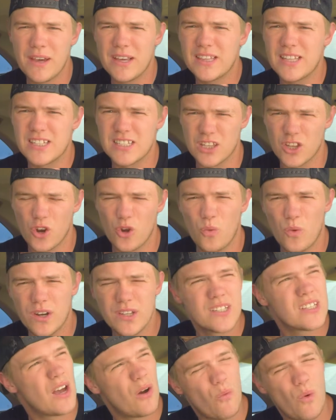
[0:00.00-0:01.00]
these little
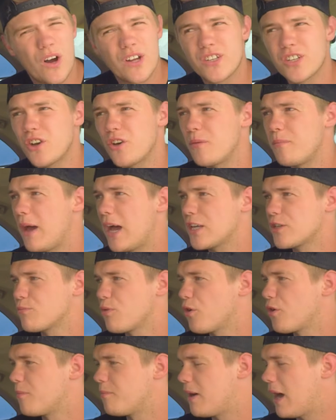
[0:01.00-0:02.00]
ones. I want to go to Bass
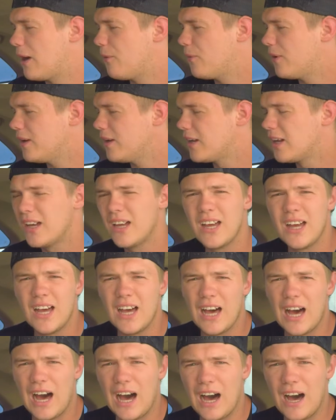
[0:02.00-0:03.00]
Pro to buy one.
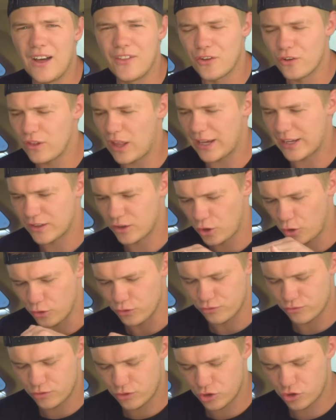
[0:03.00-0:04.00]
They're like
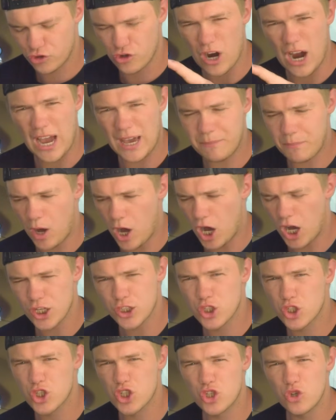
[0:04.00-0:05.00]
little
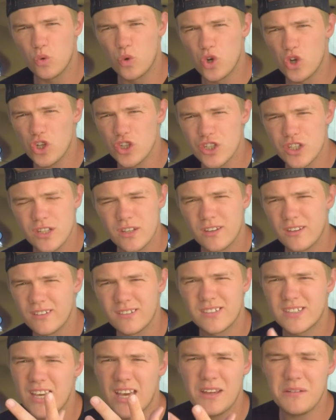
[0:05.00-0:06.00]
tripod stools.
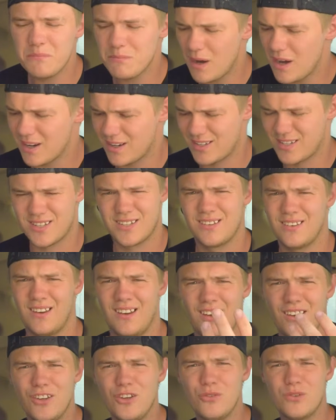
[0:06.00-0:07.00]
10 bucks.
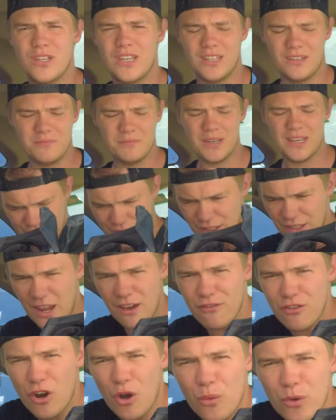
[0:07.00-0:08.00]
You kidding me?
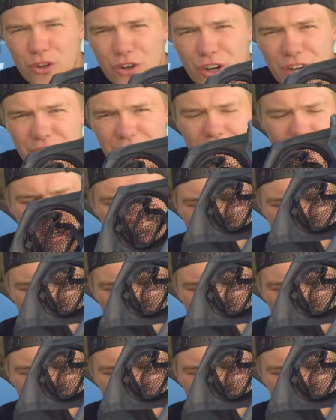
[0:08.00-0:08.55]
Never know when you're gonna need to